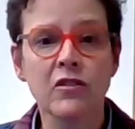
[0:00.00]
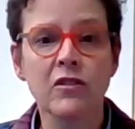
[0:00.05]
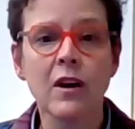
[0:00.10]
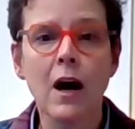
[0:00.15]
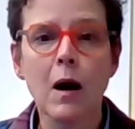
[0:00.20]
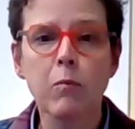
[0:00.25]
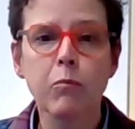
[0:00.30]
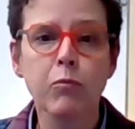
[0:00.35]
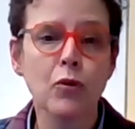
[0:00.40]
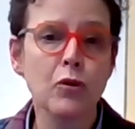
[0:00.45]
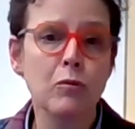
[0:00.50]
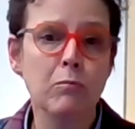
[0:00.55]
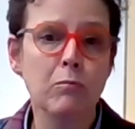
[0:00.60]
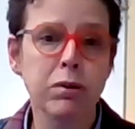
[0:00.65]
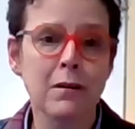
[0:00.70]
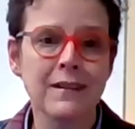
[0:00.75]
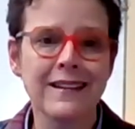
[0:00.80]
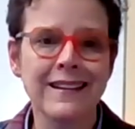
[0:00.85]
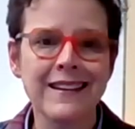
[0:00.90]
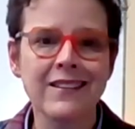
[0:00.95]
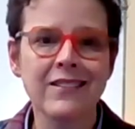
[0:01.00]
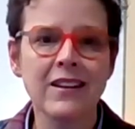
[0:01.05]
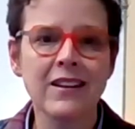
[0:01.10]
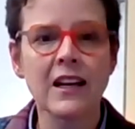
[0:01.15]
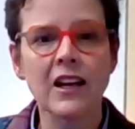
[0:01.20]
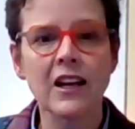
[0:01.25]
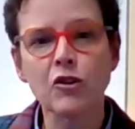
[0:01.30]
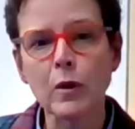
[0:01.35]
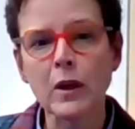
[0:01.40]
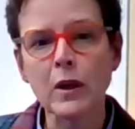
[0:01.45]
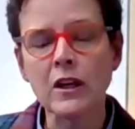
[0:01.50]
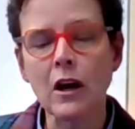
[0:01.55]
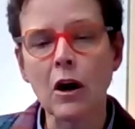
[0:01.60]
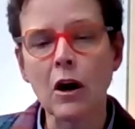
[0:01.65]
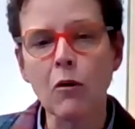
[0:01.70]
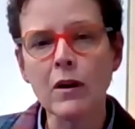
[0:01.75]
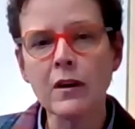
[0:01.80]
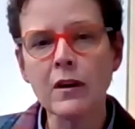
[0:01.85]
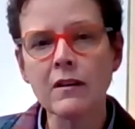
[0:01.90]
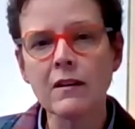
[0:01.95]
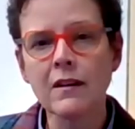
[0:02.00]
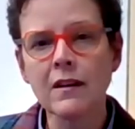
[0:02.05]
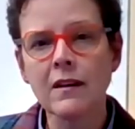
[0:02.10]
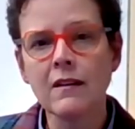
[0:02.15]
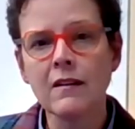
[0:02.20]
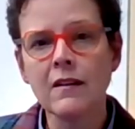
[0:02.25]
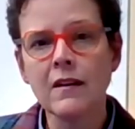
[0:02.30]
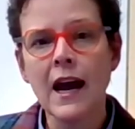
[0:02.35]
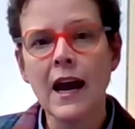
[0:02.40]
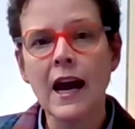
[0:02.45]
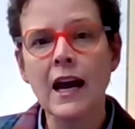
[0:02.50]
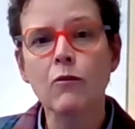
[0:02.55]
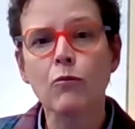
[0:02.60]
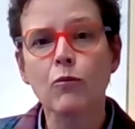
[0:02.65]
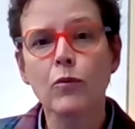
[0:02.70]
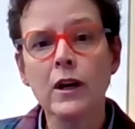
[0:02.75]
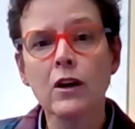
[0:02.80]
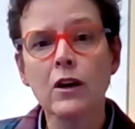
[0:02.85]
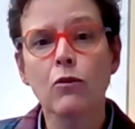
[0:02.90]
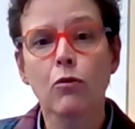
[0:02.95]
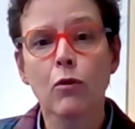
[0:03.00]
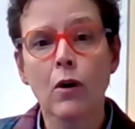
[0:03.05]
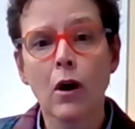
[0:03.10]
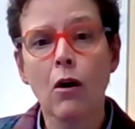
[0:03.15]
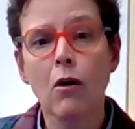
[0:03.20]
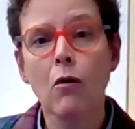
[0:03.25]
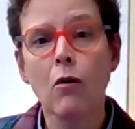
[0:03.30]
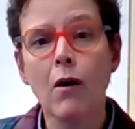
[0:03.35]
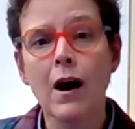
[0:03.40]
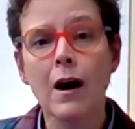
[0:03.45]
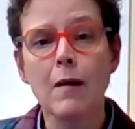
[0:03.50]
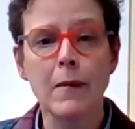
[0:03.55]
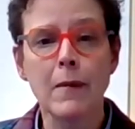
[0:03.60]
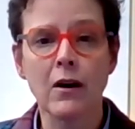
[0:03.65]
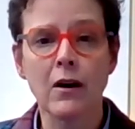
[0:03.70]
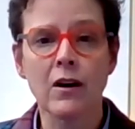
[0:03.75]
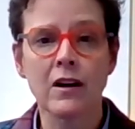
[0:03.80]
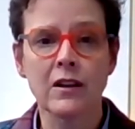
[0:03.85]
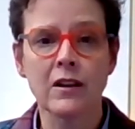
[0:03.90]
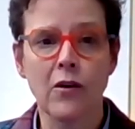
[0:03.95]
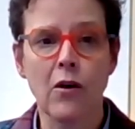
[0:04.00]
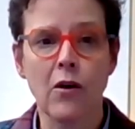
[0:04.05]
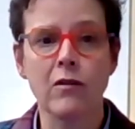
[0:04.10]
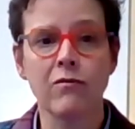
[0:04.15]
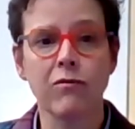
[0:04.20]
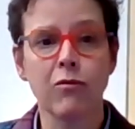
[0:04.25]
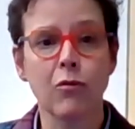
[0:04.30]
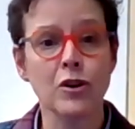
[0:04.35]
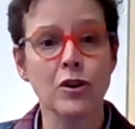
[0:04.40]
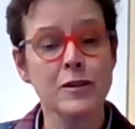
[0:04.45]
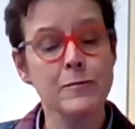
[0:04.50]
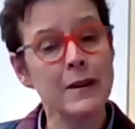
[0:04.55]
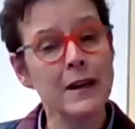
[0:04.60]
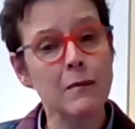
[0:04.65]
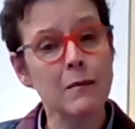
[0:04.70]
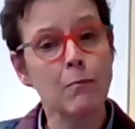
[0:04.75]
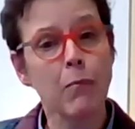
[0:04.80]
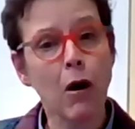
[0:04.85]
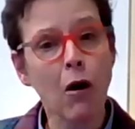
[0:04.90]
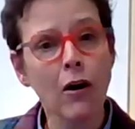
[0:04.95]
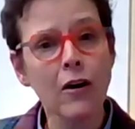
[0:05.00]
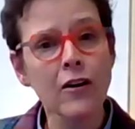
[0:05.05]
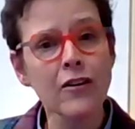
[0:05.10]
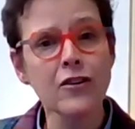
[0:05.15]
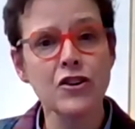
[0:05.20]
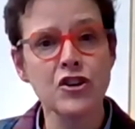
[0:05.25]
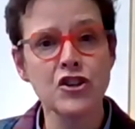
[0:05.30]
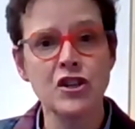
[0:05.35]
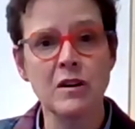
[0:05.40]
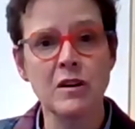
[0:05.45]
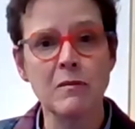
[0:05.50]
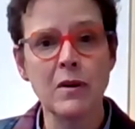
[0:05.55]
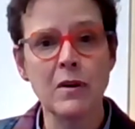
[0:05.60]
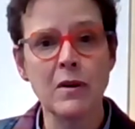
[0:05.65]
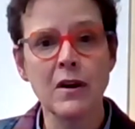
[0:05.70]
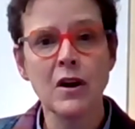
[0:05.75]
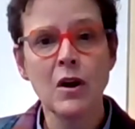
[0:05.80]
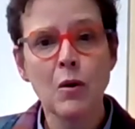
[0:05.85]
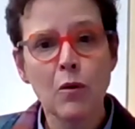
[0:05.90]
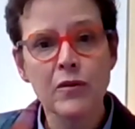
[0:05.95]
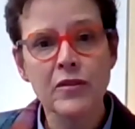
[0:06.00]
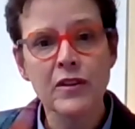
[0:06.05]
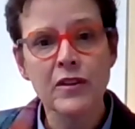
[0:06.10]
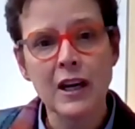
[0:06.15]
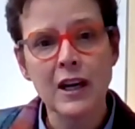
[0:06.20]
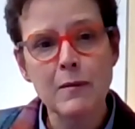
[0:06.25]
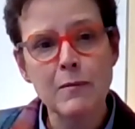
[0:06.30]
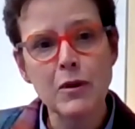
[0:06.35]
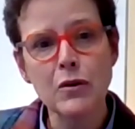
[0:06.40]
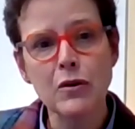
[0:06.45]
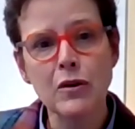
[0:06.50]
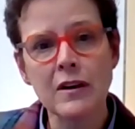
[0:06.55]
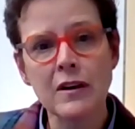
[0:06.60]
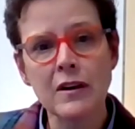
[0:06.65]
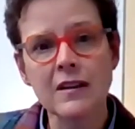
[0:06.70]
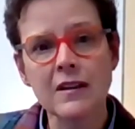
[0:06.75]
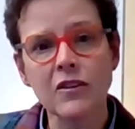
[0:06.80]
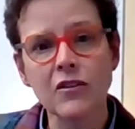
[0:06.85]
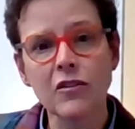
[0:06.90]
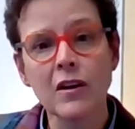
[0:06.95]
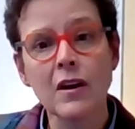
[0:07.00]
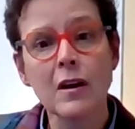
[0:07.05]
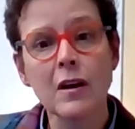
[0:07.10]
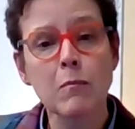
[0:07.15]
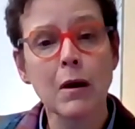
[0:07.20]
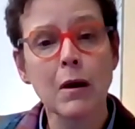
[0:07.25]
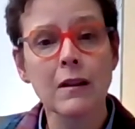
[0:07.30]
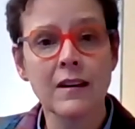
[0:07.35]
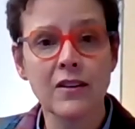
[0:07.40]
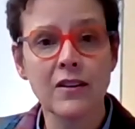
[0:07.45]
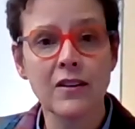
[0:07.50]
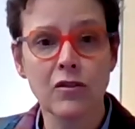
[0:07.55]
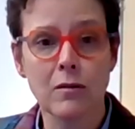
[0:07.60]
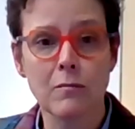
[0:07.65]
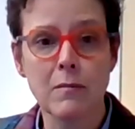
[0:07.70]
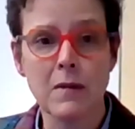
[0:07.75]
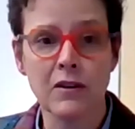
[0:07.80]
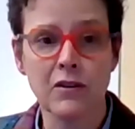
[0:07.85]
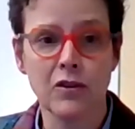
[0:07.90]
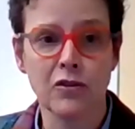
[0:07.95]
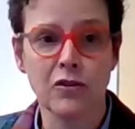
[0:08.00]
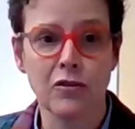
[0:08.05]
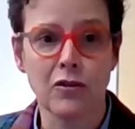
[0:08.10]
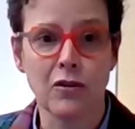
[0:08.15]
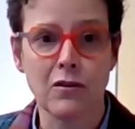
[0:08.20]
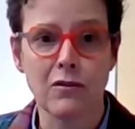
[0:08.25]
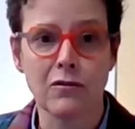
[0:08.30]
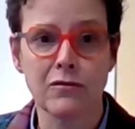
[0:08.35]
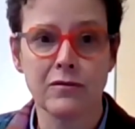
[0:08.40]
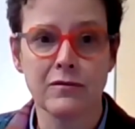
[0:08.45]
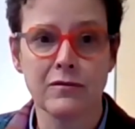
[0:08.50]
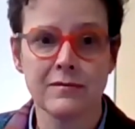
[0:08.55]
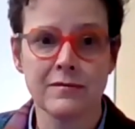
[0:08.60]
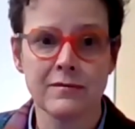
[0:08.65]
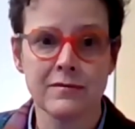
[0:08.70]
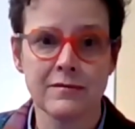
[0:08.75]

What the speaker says: must uproot policing as we know it and regrow American law enforcement in partnership with the communities police are meant to serve.